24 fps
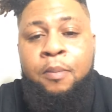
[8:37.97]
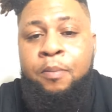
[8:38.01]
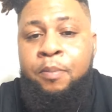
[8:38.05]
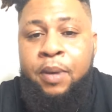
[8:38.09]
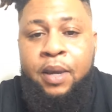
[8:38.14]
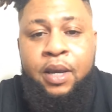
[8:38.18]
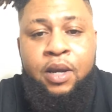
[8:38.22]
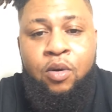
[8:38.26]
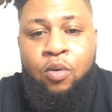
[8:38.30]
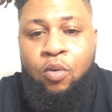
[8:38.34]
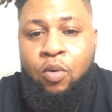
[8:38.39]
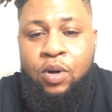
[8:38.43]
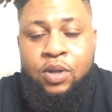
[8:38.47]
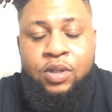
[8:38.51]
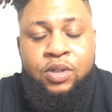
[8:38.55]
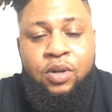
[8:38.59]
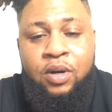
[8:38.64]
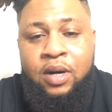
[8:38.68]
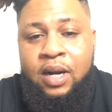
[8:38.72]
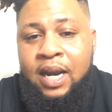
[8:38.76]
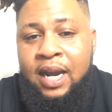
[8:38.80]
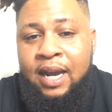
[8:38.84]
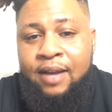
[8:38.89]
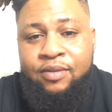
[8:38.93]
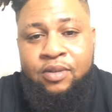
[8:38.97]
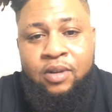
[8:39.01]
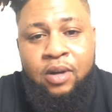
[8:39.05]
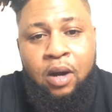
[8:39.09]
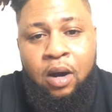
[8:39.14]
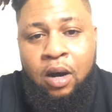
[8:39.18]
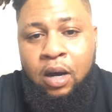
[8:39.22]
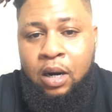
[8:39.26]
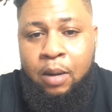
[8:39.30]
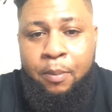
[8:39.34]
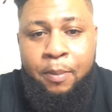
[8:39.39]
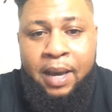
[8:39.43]
Bitcoin's going to have to
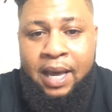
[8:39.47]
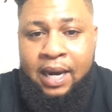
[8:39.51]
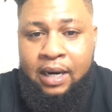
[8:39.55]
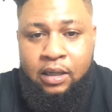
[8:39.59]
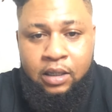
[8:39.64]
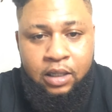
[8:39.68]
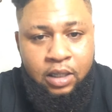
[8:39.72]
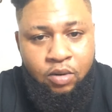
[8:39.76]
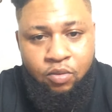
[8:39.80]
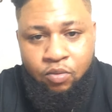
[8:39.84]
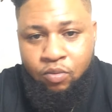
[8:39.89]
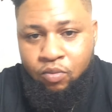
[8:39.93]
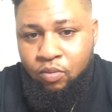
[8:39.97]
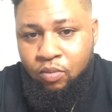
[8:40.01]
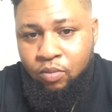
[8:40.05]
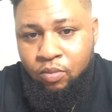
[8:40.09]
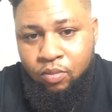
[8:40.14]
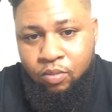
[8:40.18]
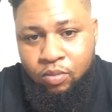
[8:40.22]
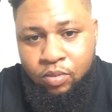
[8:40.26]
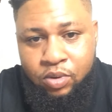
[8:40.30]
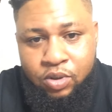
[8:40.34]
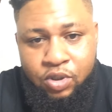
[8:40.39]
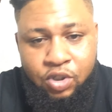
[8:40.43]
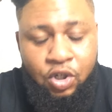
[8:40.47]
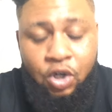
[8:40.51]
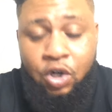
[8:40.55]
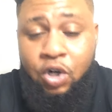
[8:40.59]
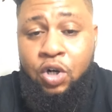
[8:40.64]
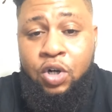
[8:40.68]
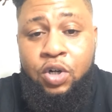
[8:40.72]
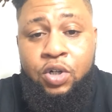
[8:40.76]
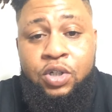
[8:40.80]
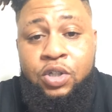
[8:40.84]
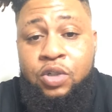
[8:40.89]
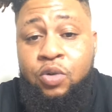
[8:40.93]
automatically
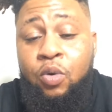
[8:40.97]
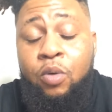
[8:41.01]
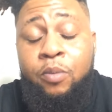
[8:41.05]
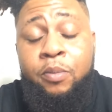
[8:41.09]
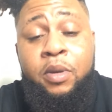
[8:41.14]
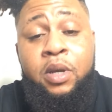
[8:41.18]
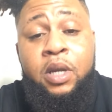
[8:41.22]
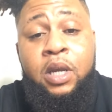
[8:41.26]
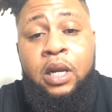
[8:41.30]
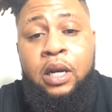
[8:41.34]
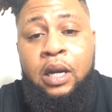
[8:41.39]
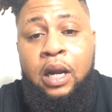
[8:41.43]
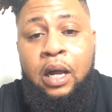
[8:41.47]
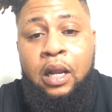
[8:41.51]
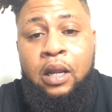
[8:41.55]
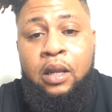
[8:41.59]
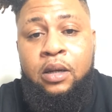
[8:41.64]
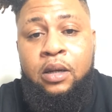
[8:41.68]
surge to $1 million.